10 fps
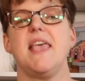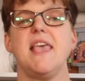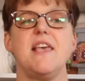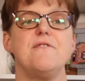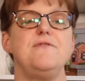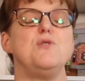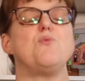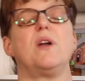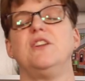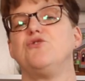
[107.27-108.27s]
If you
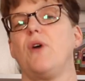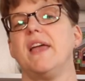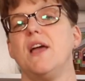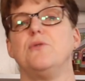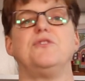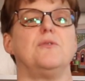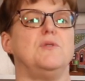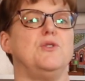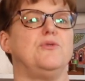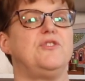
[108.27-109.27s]
want to try out some
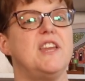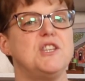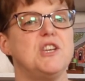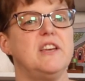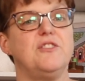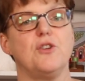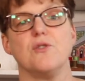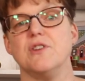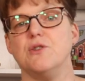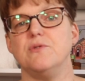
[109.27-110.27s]
new stitches
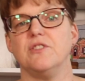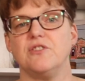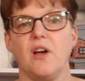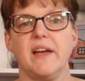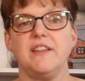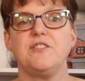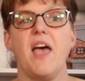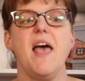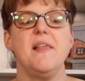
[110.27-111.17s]
or new designs,